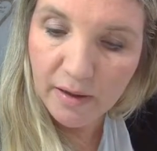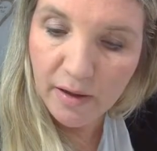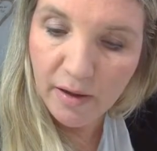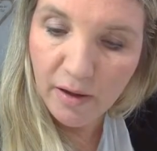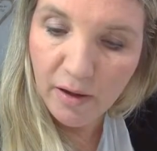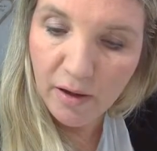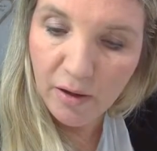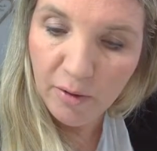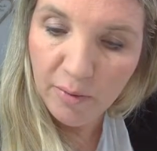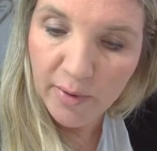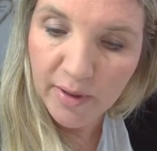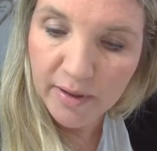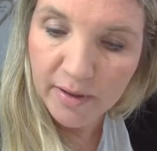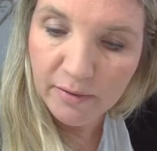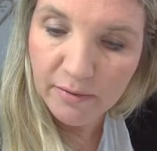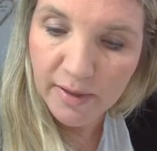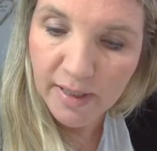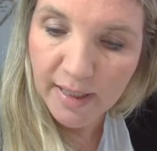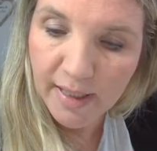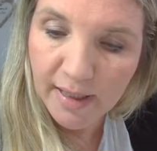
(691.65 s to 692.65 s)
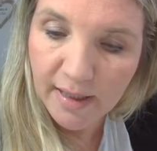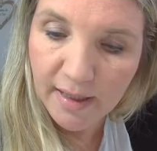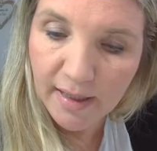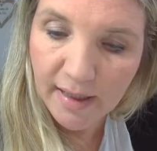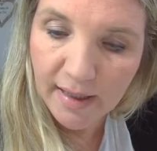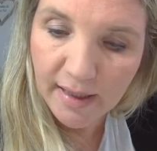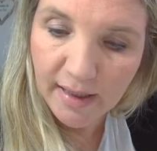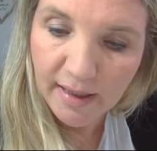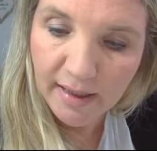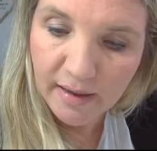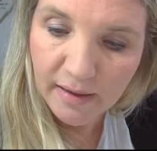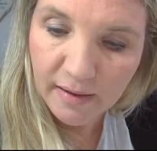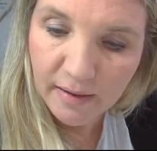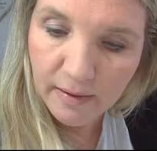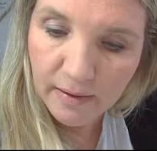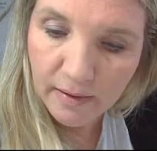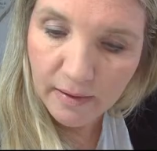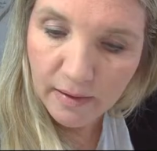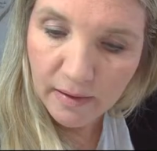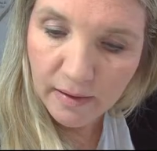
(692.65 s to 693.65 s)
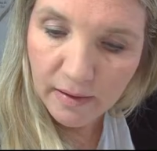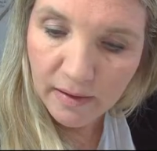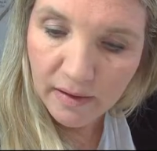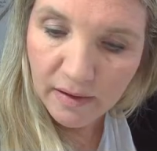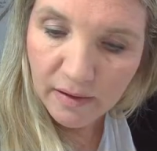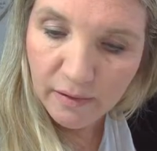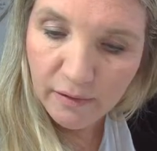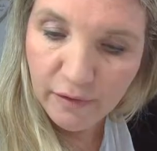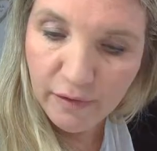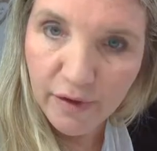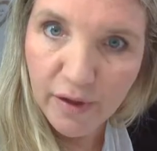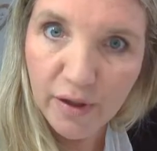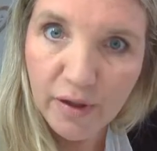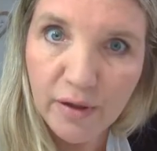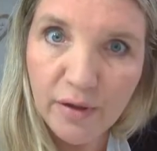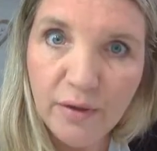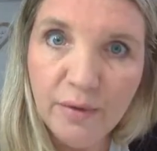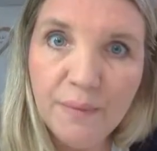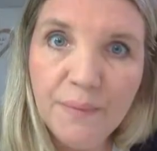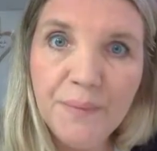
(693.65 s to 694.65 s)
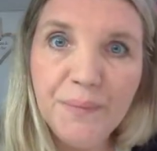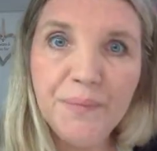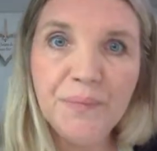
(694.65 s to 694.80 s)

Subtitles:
I hope it's really clear for you.